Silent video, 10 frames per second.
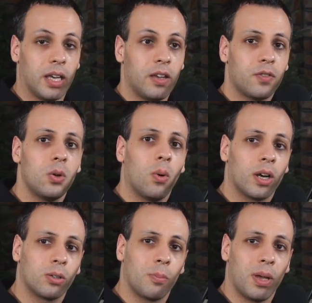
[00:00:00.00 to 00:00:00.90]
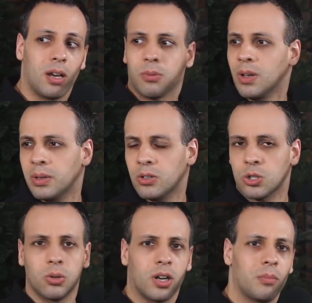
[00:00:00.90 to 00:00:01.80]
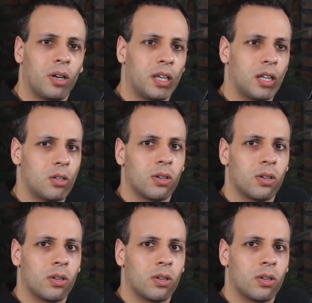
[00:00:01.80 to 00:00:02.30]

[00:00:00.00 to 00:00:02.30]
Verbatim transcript: if you want a repair, maybe you're short on money and